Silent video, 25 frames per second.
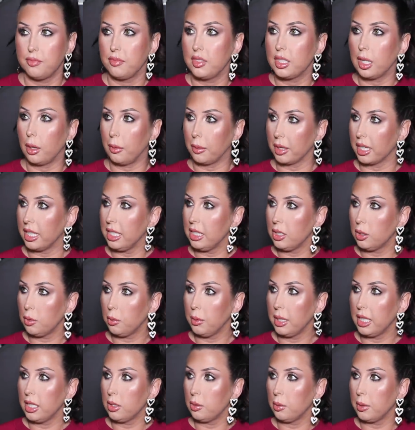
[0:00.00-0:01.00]
So we're in
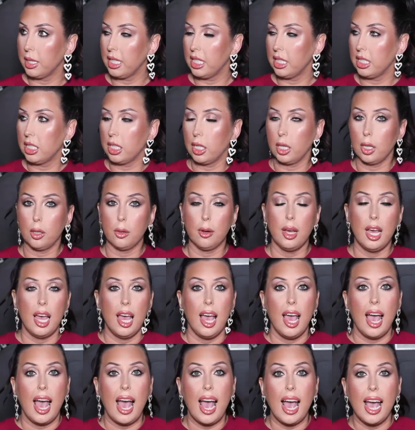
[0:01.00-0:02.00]
2022.
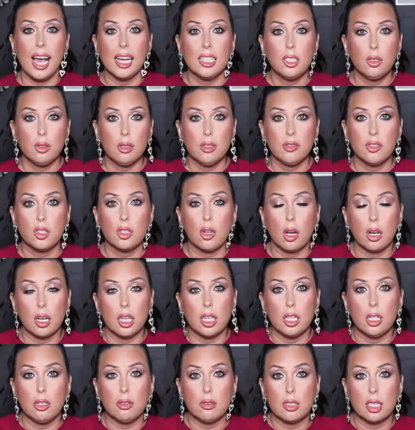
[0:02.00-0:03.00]
I had to have
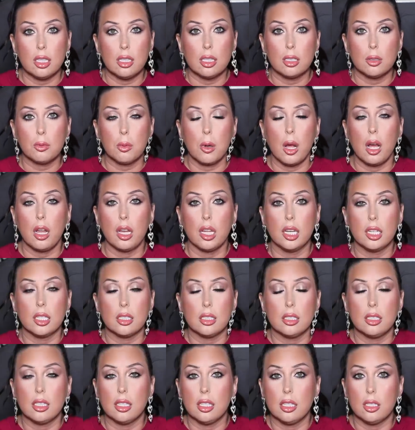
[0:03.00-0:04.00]
started using this
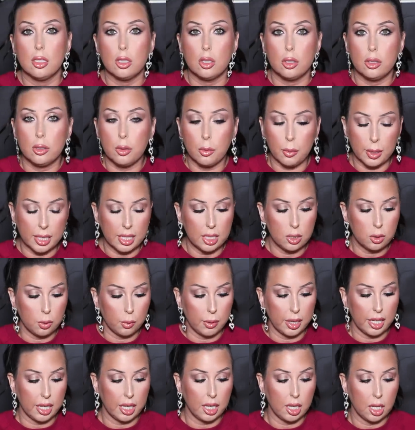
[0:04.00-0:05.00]
product
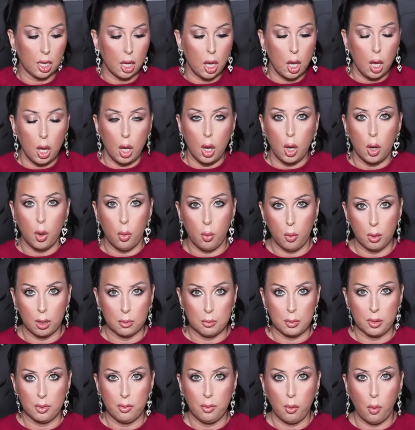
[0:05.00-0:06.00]
2020 or
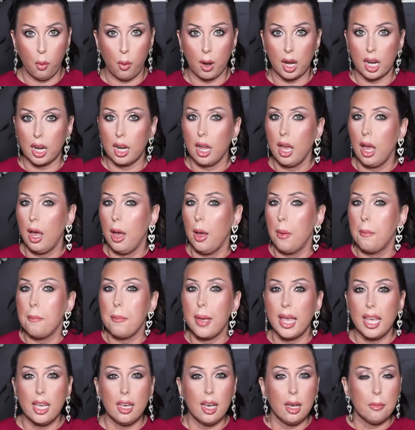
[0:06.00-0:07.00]
before.
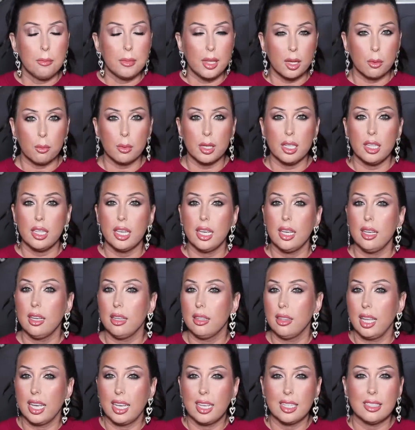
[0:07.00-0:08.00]
Makeup that really,
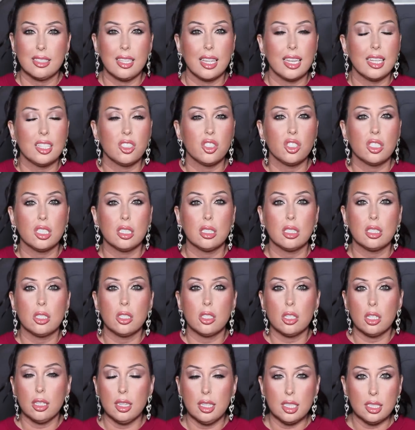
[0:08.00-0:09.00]
like I said, has just
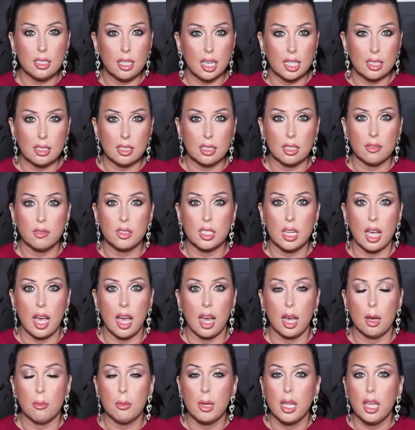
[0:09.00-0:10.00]
stood the test of
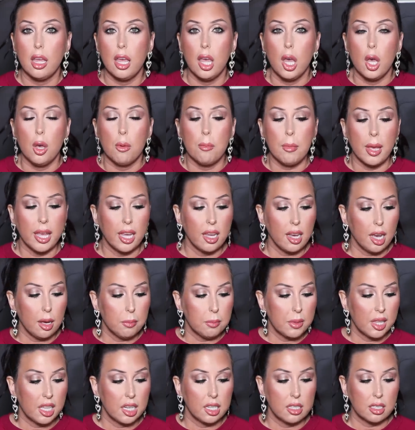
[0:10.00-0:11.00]
time.
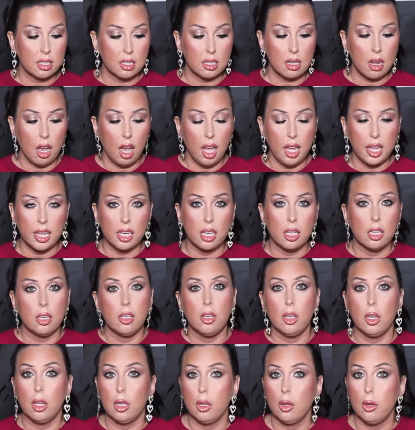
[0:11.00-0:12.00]
Makeup that is not
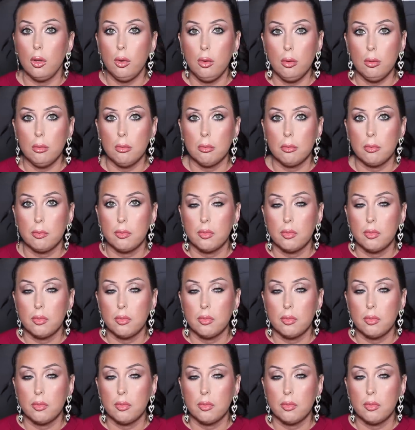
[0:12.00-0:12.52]
new.